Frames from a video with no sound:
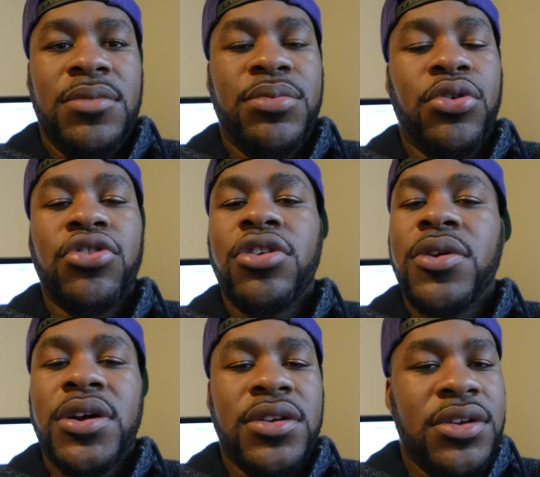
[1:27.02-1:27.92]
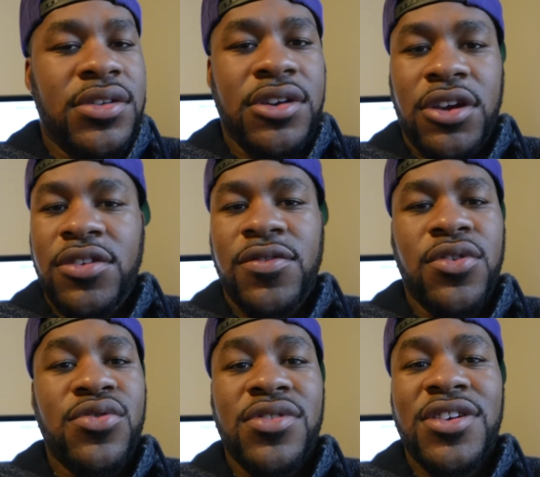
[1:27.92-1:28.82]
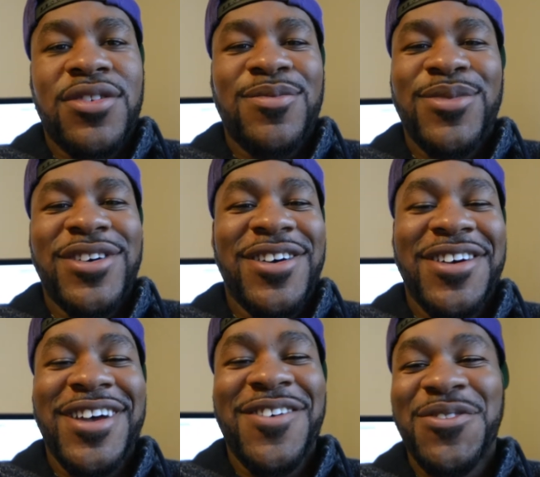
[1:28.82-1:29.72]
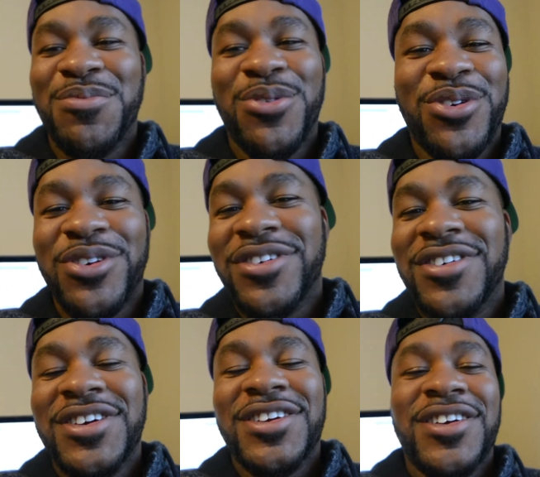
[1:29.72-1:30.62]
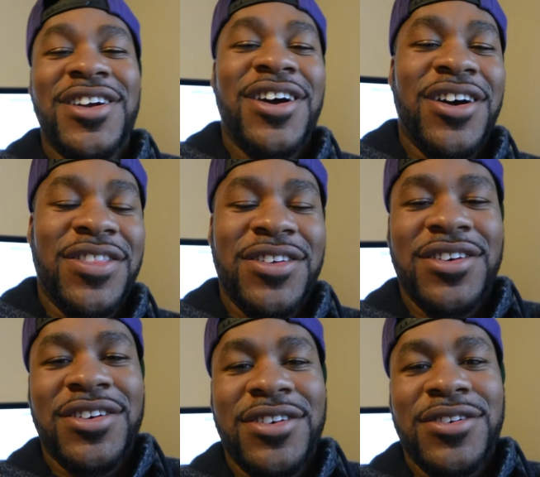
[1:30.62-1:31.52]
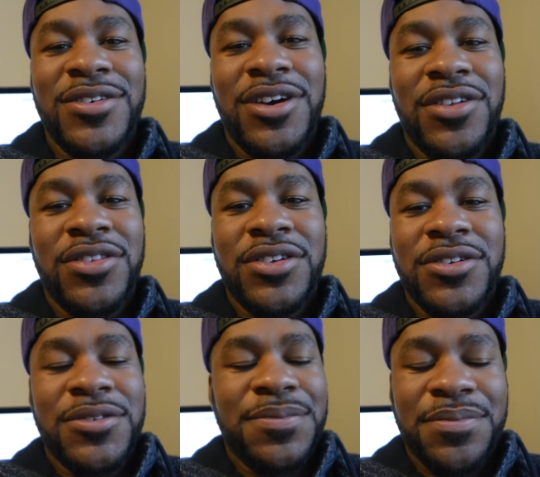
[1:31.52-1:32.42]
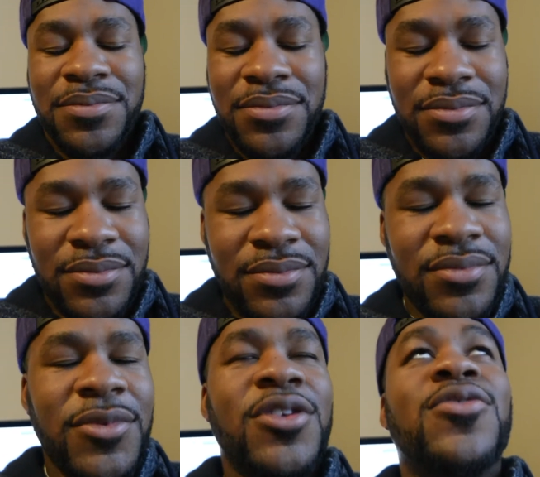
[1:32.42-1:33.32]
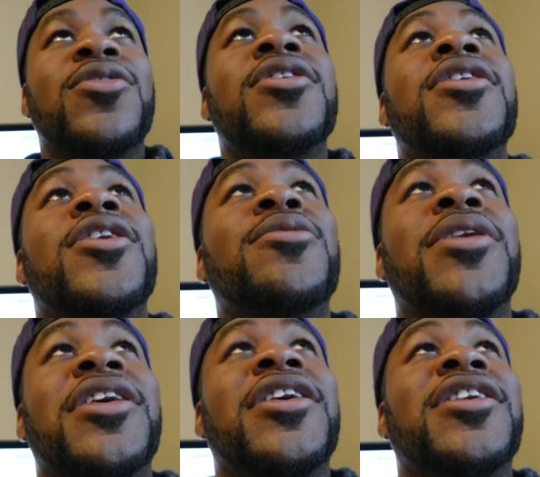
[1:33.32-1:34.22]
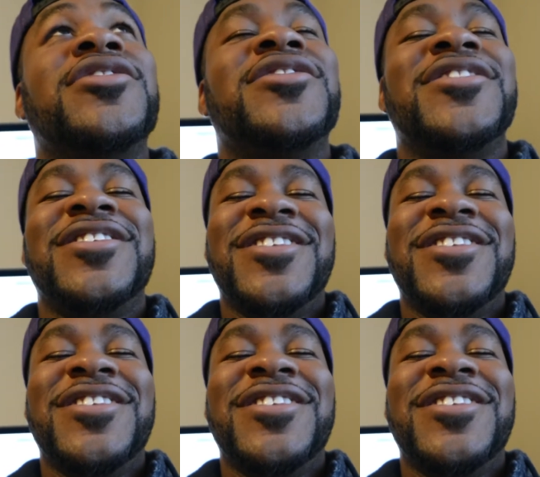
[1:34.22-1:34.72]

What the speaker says: border around it. Sorry, I just froze there. But I have a border on the, oh my gosh,